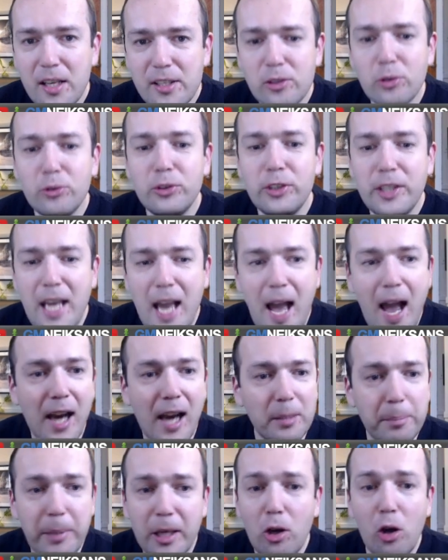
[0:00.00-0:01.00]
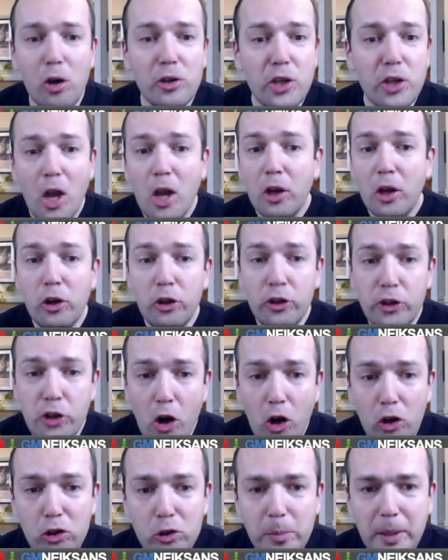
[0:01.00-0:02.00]
to react because
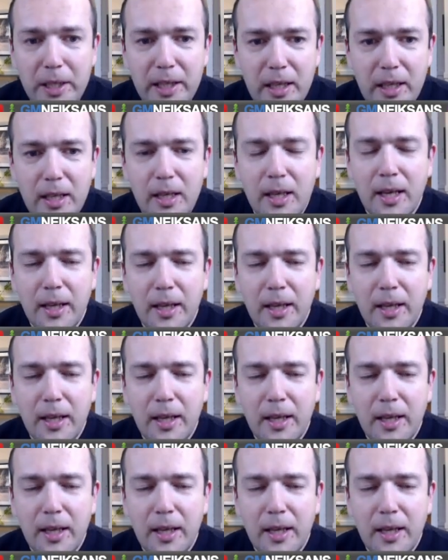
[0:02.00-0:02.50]
nobody